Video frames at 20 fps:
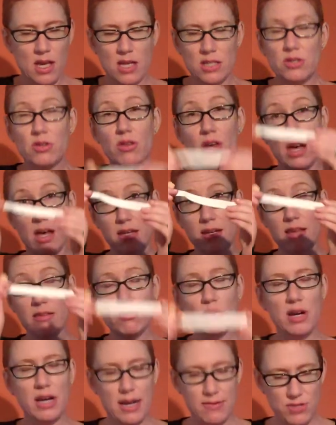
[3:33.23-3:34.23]
So
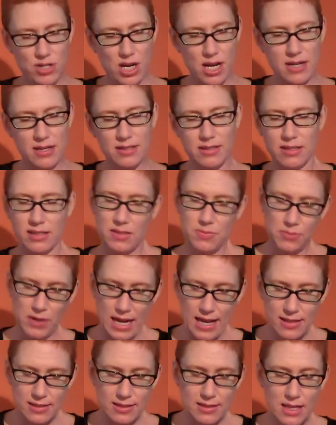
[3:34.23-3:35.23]
another one I've drawn is
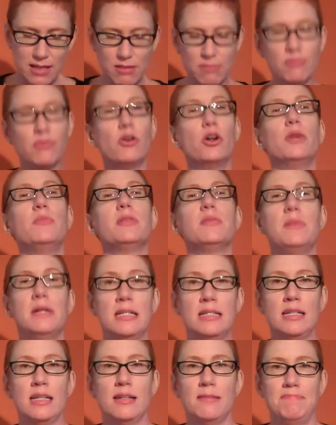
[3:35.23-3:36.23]
express an informed
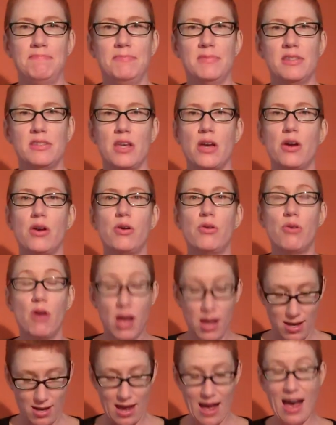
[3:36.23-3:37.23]
opinion. So
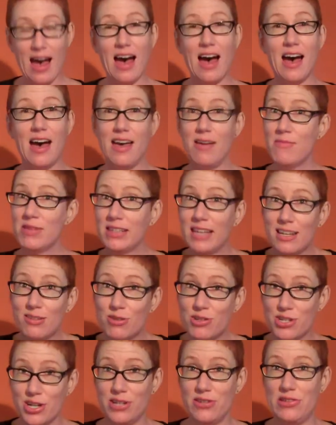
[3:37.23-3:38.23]
I'm a
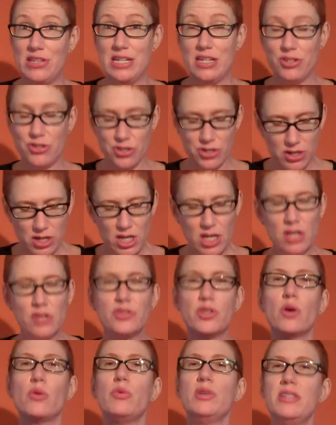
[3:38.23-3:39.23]
language arts teacher,
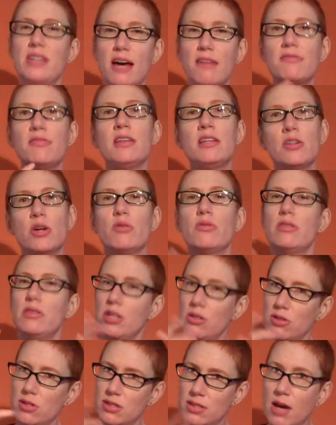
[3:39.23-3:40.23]
so we definitely know that
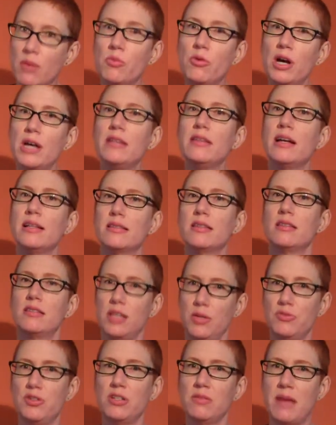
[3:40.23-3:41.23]
there's someone that's a
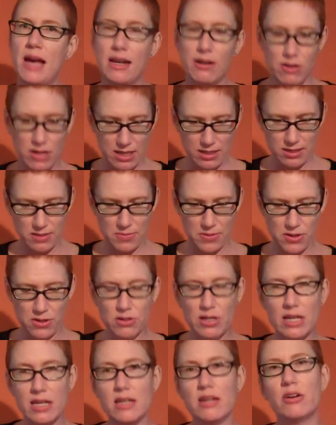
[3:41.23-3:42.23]
subject matter
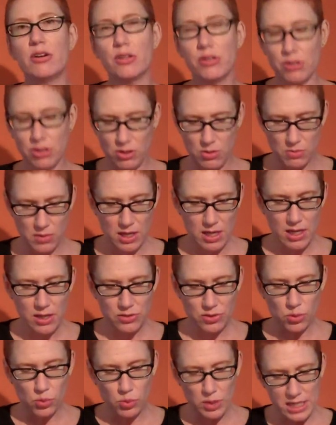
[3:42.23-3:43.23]
expert in our group,
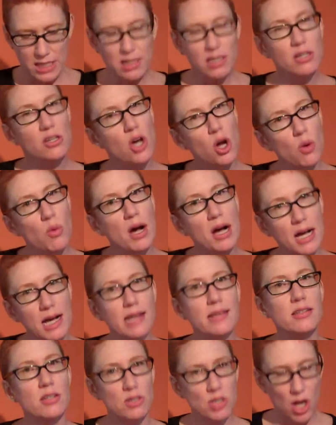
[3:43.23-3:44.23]
so we could go
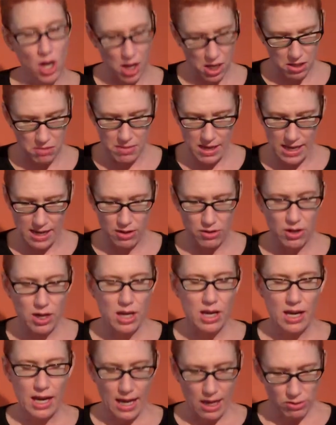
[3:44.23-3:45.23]
on to talk about
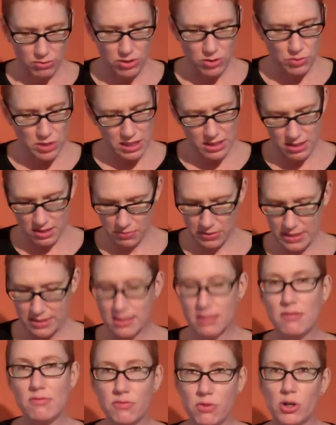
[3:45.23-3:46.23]
how could we
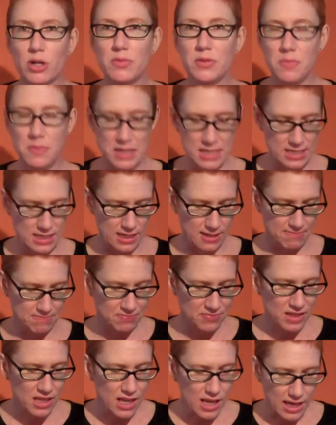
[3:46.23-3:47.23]
express an informed opinion
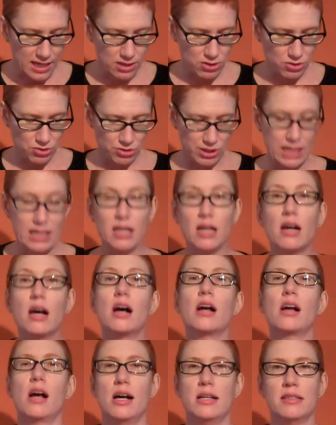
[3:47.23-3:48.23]
and create
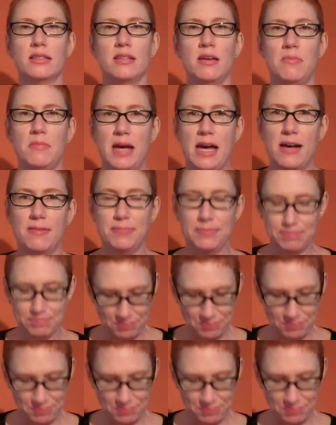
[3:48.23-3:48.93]
a concept map.